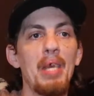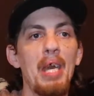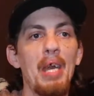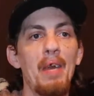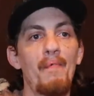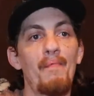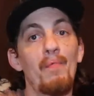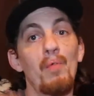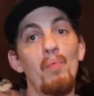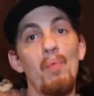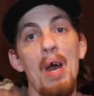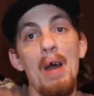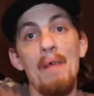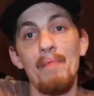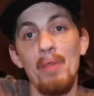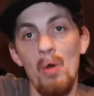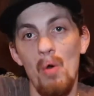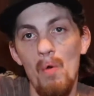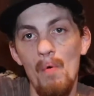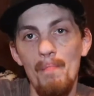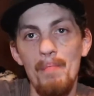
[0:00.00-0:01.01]
if you have
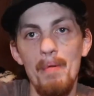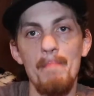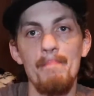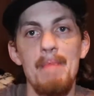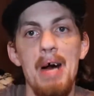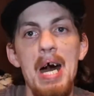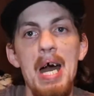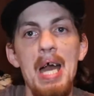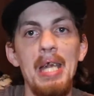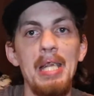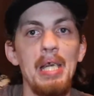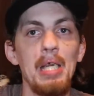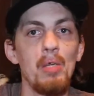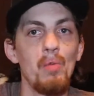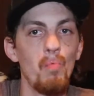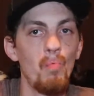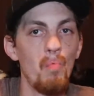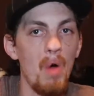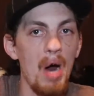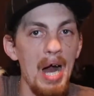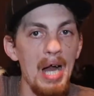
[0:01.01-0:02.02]
an open mind and
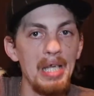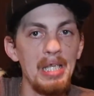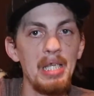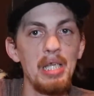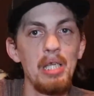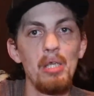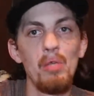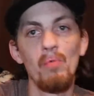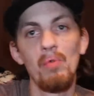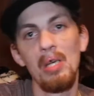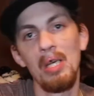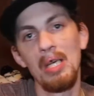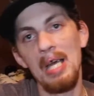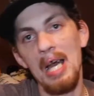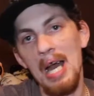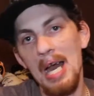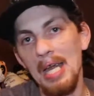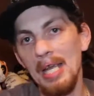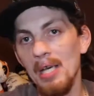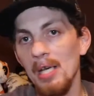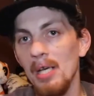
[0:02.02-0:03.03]
you watch it, you could
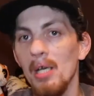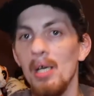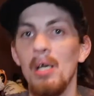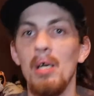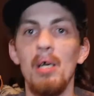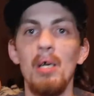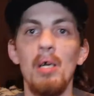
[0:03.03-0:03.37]
kind of,